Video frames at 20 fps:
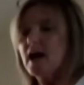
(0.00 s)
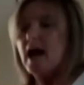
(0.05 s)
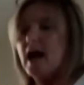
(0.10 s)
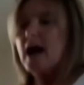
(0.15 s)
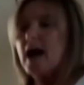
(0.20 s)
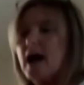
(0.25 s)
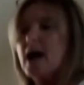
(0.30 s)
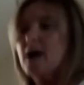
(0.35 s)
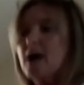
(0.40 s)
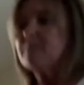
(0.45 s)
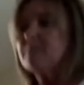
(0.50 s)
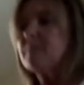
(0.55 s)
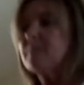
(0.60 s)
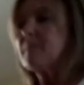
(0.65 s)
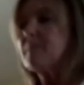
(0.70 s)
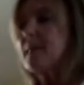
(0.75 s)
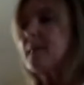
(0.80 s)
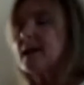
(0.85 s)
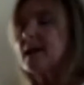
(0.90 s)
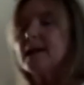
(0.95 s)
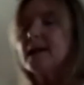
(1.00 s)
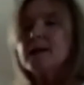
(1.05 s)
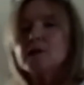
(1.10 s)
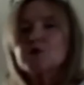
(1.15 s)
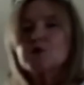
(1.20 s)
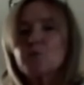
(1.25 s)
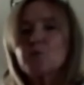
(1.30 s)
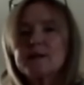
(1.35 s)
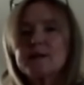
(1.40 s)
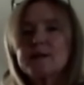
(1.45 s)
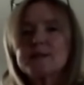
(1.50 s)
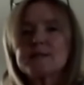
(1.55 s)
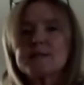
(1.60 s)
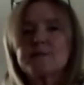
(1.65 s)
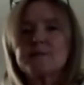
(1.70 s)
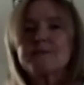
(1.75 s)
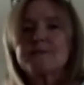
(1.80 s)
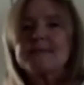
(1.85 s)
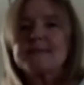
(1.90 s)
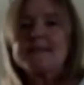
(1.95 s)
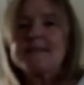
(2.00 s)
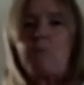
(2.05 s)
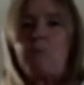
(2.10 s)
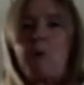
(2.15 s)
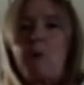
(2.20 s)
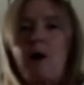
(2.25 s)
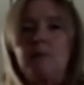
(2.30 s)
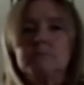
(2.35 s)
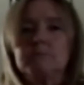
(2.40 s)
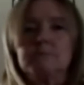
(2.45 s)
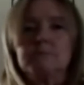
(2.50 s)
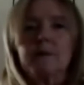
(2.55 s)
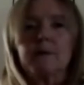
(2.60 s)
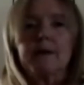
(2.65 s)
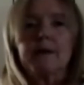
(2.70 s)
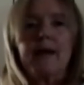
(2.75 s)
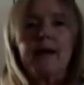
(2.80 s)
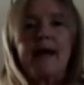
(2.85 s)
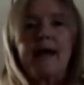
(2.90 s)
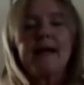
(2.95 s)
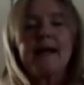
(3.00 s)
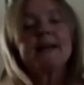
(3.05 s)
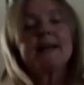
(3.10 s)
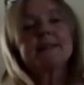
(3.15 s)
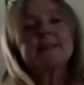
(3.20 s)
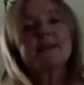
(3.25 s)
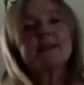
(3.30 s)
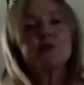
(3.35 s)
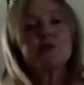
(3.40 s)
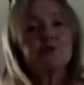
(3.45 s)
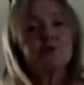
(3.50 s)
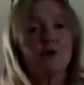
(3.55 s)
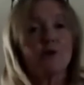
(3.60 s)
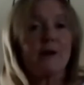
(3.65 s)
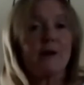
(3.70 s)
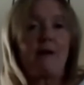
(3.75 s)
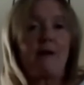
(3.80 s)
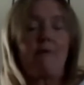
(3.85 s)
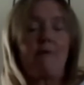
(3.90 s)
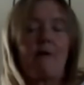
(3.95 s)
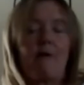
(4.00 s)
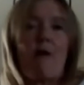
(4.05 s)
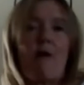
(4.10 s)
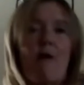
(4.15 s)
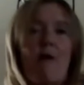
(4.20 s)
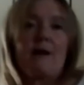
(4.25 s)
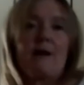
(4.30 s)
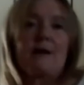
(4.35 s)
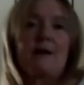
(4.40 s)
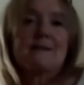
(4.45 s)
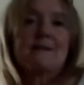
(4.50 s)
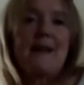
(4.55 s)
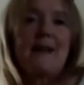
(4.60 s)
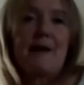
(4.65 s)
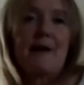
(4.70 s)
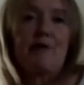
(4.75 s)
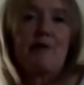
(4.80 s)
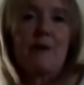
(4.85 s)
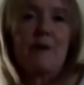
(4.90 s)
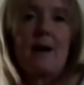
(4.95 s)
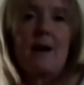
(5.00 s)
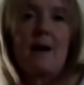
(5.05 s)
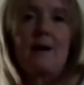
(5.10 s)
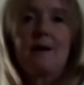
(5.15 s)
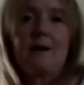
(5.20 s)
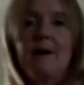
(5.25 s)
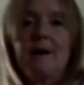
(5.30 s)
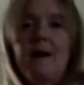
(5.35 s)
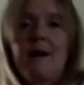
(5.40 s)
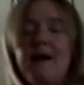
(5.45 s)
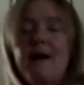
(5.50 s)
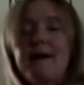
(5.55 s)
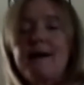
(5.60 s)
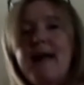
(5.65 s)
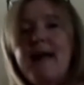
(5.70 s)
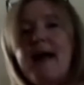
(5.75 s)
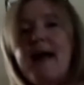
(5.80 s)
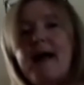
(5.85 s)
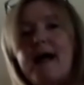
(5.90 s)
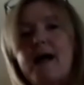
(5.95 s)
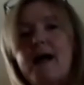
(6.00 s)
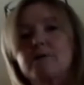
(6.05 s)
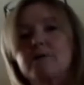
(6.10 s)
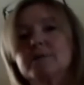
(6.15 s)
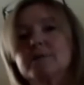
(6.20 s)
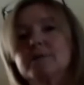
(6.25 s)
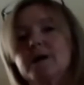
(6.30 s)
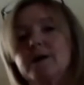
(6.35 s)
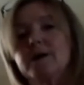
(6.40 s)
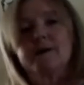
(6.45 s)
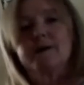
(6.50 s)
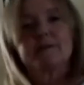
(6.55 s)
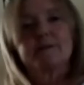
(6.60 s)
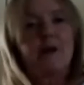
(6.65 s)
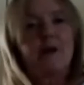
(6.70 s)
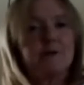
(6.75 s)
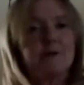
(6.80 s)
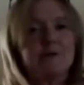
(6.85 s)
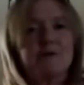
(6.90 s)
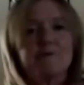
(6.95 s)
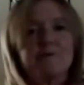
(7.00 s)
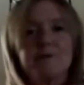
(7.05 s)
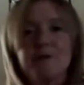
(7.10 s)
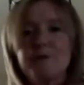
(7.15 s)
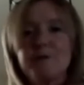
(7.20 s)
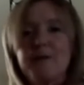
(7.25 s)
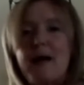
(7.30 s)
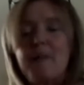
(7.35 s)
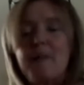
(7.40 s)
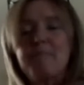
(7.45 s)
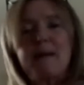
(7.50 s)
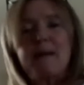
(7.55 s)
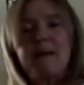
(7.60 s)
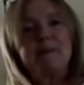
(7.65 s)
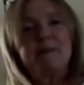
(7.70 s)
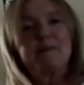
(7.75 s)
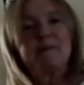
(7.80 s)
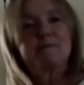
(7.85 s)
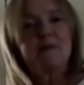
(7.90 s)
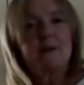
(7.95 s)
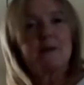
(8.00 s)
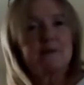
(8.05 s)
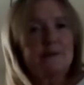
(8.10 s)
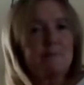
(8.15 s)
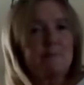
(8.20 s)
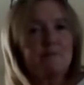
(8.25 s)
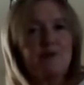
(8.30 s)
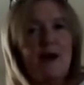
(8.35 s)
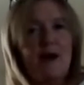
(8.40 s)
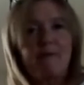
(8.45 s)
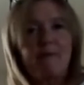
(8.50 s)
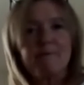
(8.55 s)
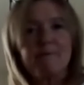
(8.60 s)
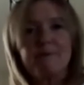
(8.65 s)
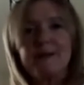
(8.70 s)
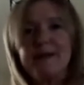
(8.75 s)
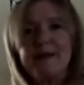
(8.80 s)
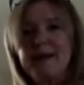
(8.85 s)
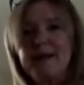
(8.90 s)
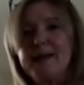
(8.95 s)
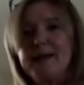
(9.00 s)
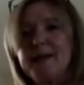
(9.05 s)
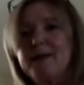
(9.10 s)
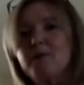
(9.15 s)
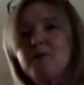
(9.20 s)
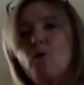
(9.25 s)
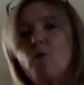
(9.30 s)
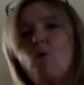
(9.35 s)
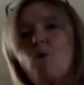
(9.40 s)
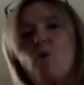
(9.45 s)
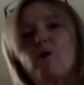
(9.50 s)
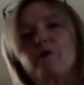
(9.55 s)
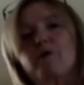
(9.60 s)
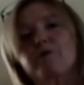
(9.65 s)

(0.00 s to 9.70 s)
a little twist for summer. Okay, it's a non-alcoholic sangria. Now, those of you that maybe have done some travelling or have